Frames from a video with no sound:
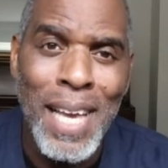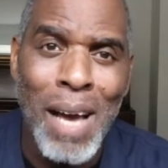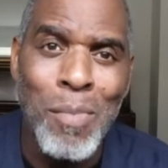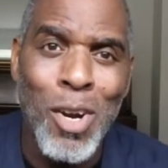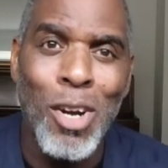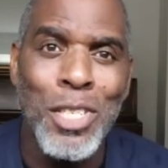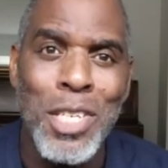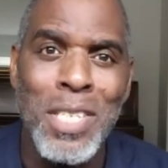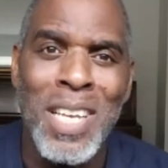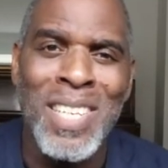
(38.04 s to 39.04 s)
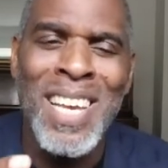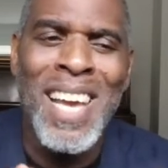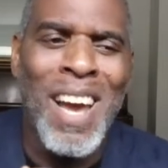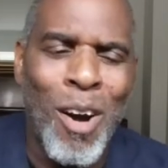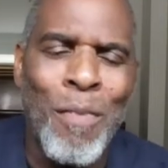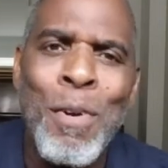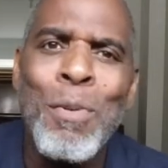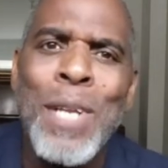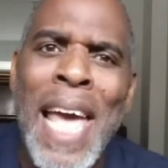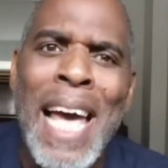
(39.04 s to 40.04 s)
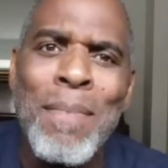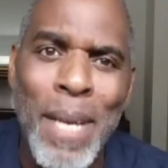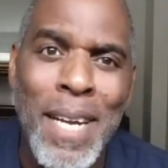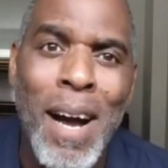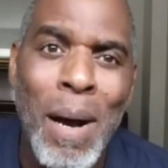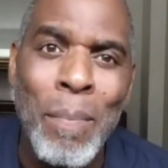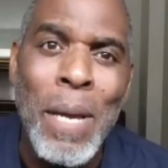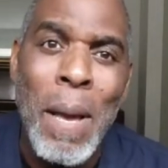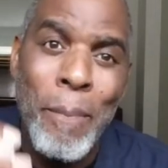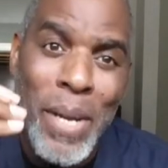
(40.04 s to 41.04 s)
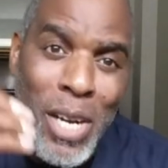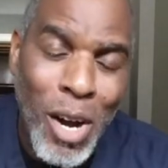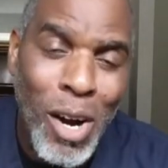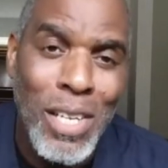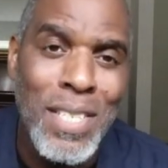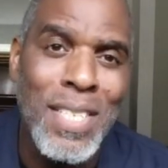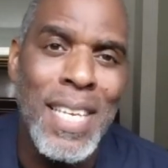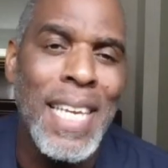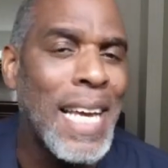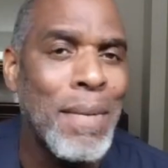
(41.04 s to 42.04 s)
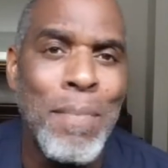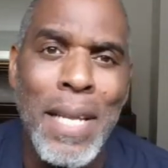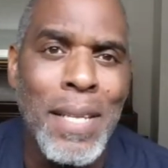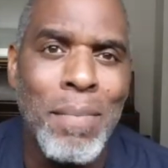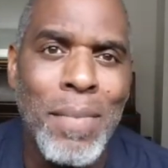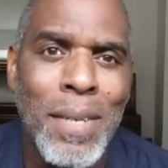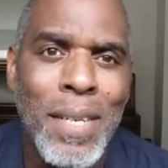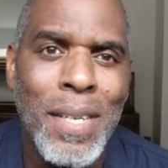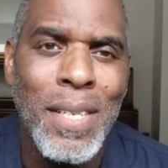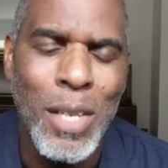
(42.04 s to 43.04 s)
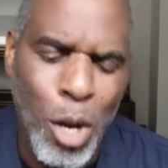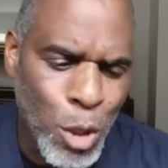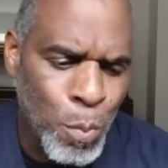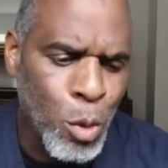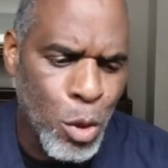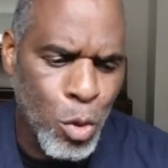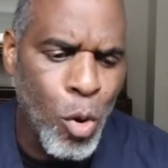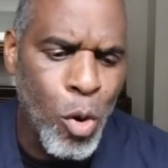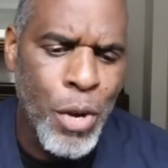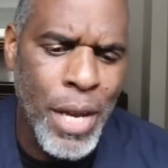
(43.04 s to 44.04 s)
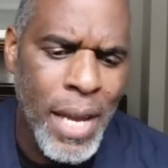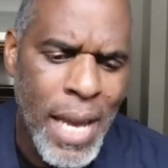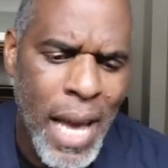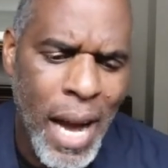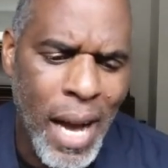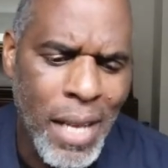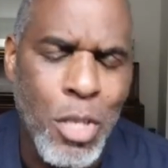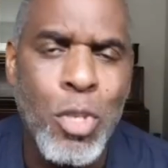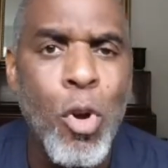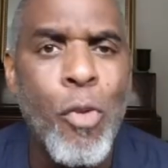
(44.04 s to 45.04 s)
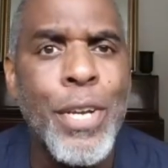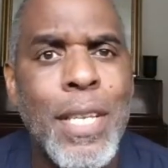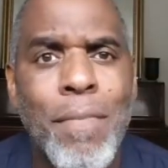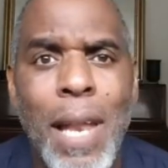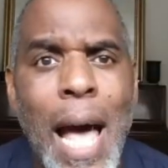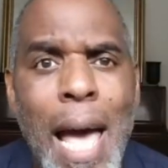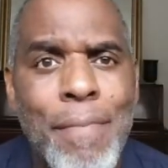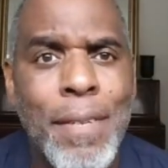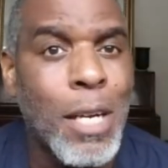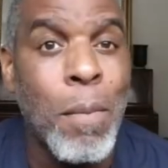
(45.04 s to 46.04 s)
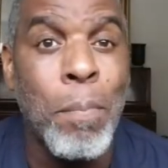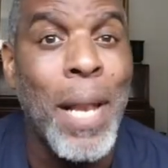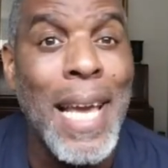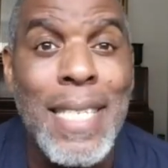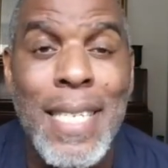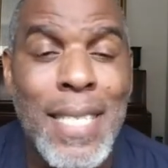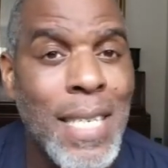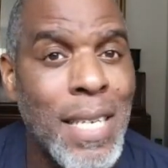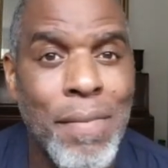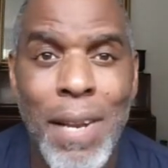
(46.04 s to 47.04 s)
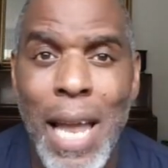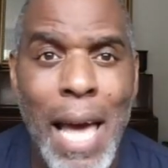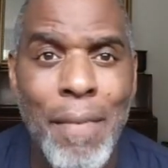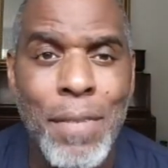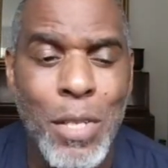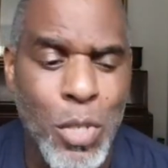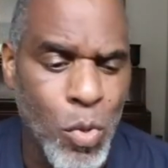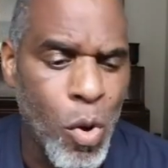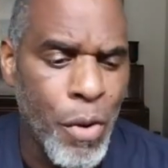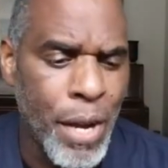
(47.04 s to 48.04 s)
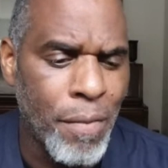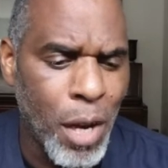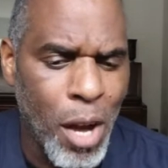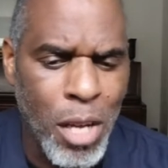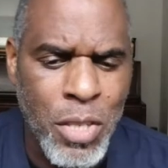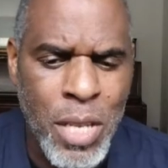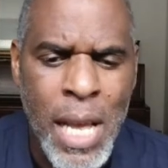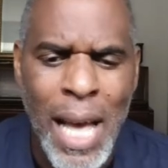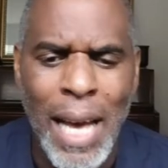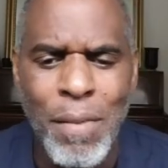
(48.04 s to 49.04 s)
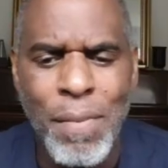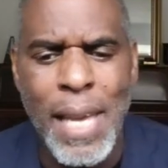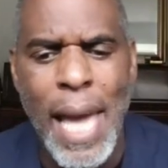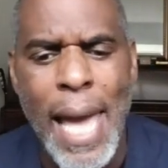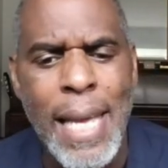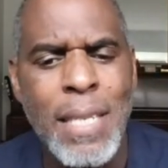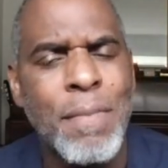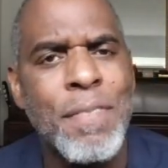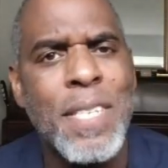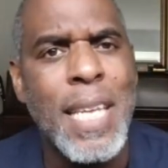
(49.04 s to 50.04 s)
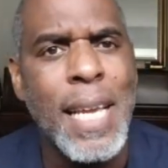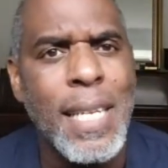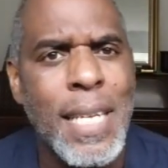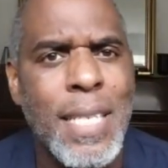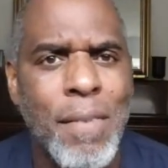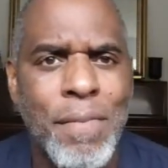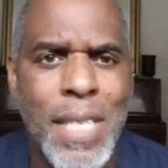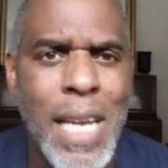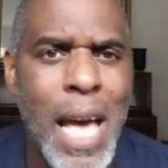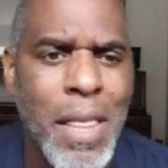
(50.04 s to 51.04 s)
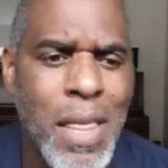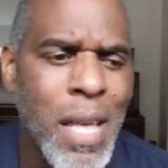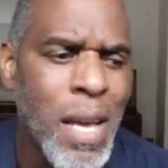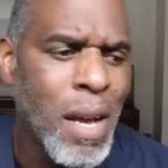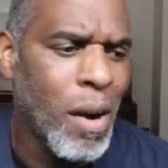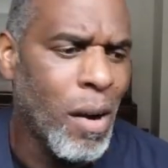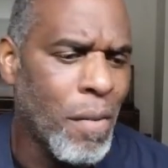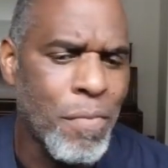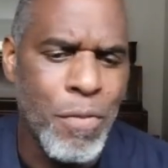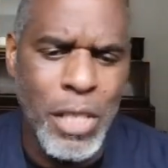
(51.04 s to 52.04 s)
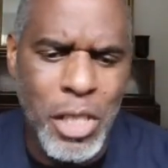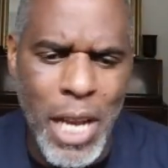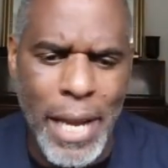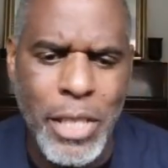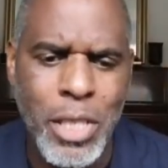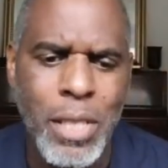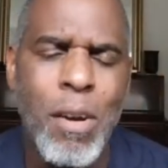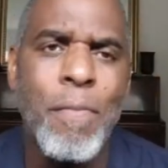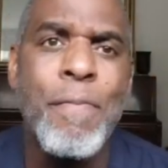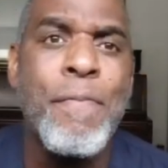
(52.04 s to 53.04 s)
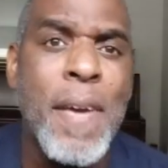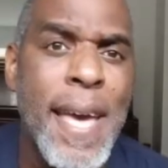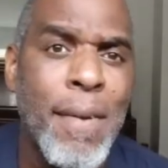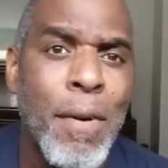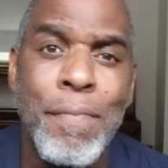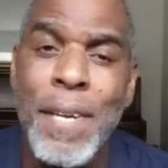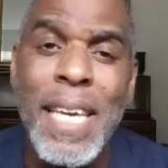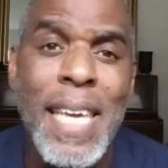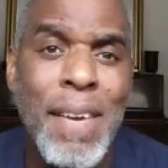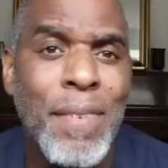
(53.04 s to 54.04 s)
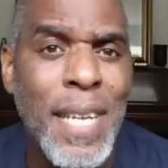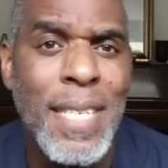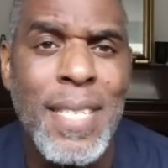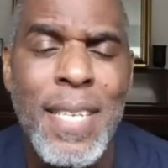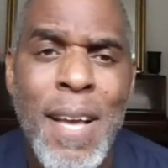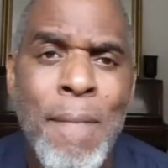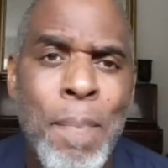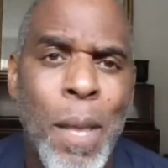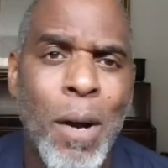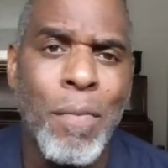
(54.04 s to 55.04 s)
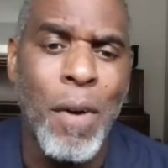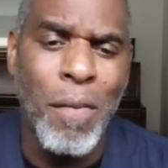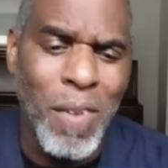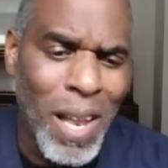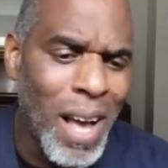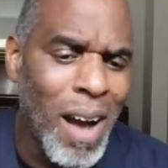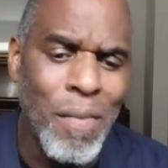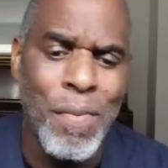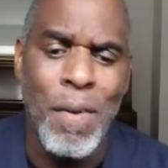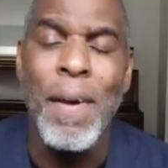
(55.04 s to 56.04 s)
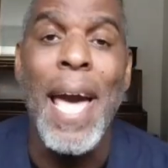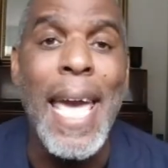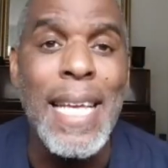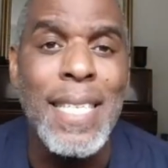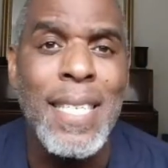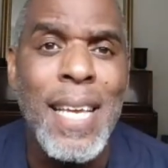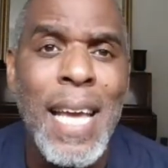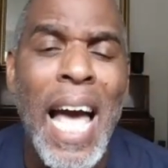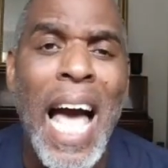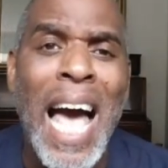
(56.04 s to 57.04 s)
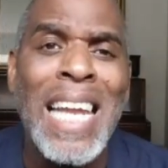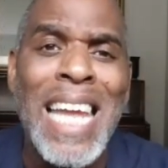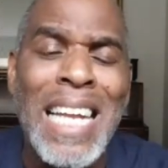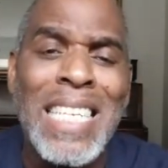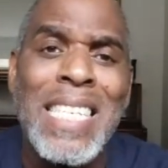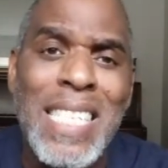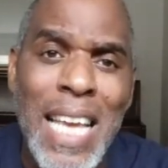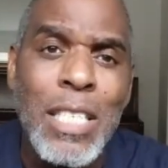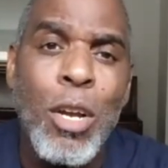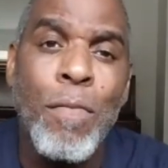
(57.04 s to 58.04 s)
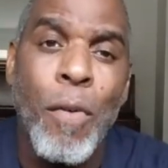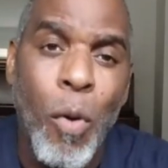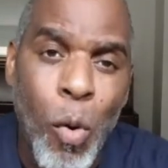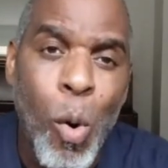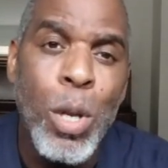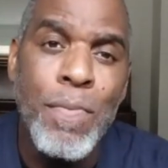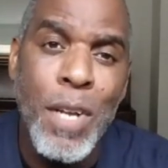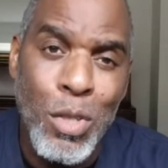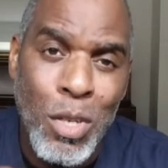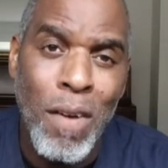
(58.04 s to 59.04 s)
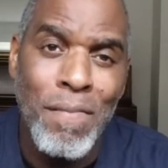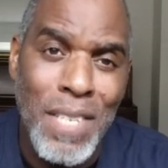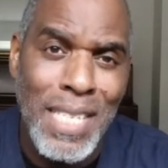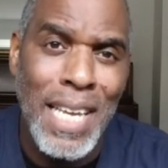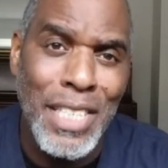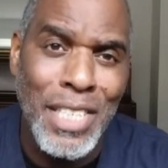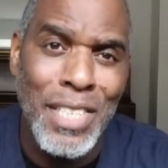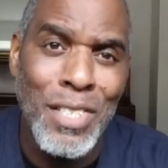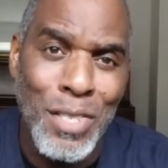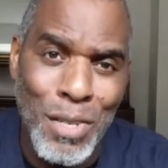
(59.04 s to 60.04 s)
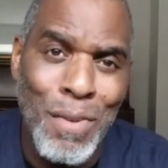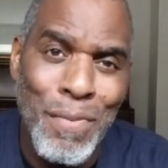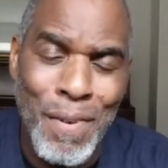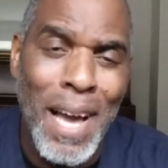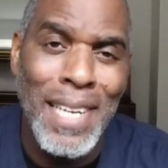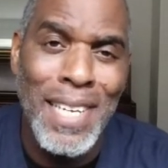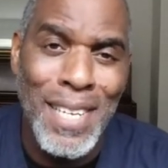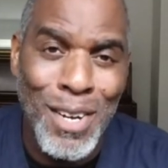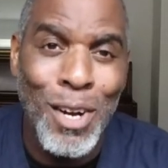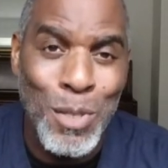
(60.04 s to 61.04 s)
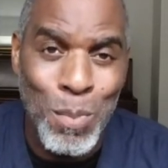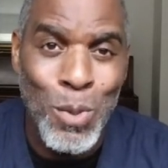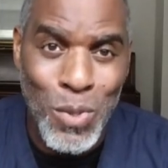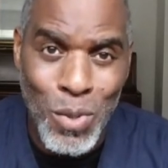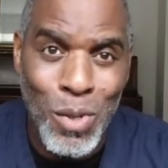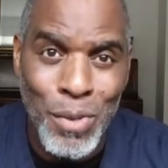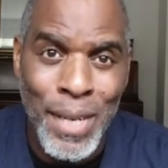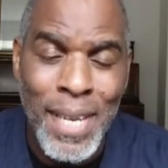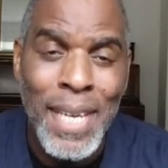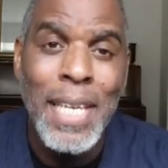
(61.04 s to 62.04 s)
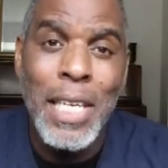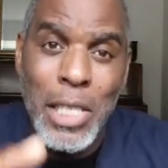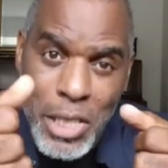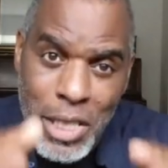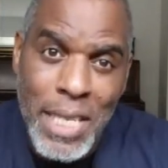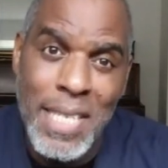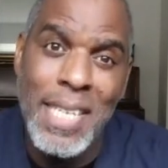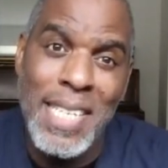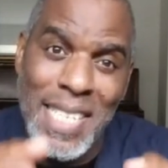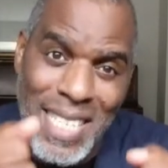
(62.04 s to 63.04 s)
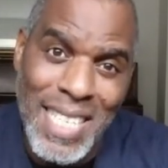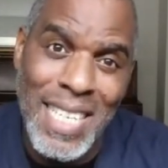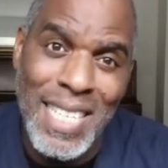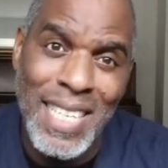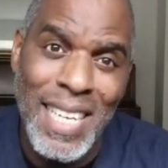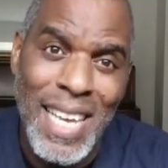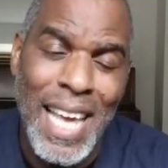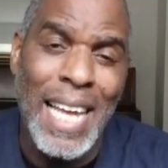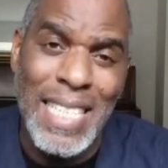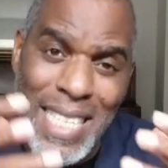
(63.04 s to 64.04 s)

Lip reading: and were conscious of who they had become because he had met them. The gospel story are the stories of life and the complexity of life, the story of loss and of gain, of sickness, of death, of rejection, of fear, of forgiveness, of love, of hate. And at the center of all of those conversations you find in the gospel story, Jesus is sitting at